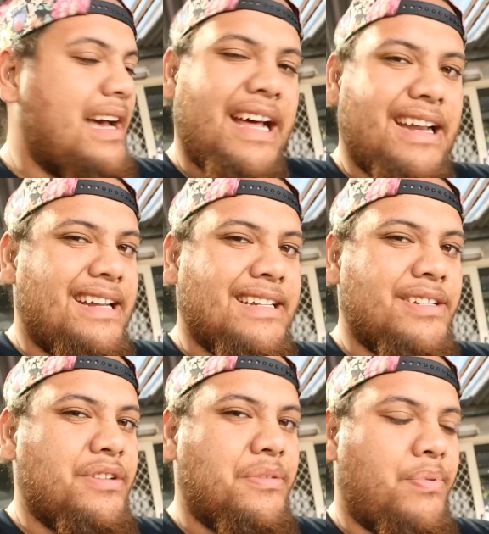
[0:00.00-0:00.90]
it
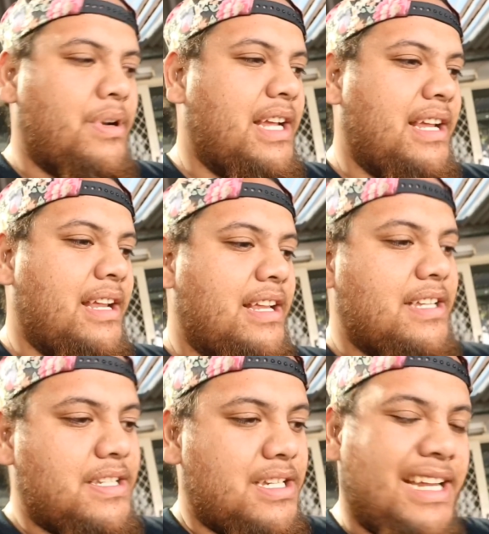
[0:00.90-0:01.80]
doesn't look pretty
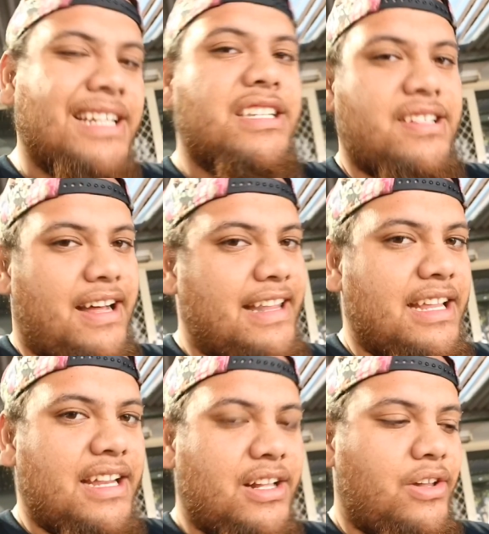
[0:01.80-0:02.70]
inside
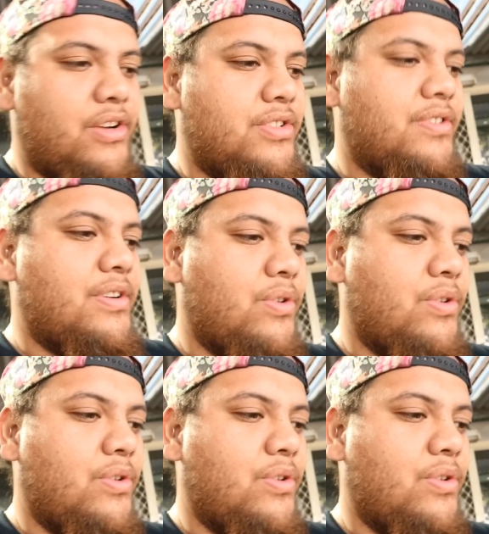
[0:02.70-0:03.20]
the enclosure.